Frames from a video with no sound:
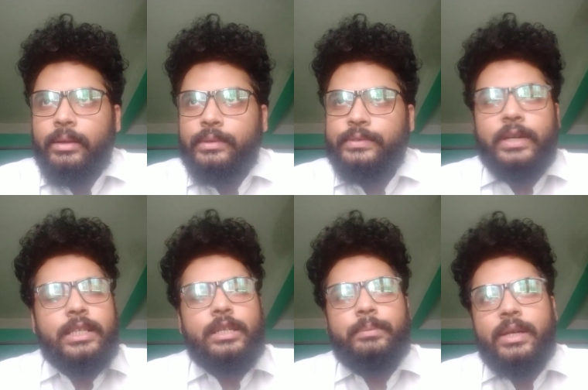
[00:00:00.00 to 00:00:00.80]

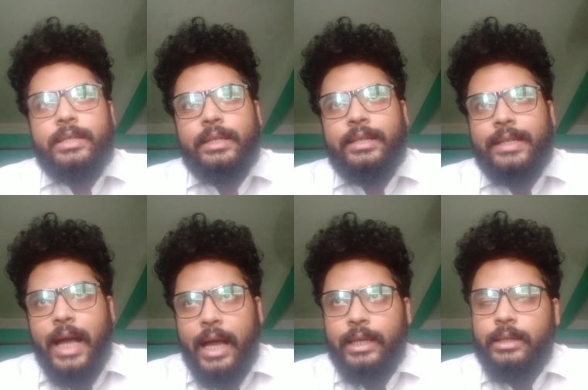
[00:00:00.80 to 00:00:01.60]
First person is
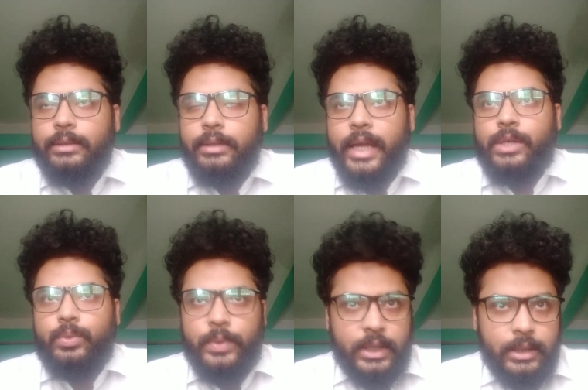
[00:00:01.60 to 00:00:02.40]
I and
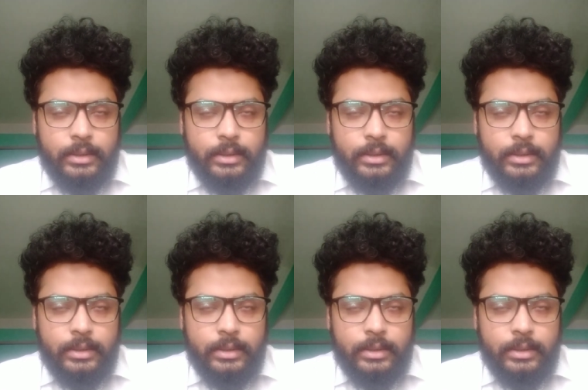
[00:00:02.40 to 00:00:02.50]
we.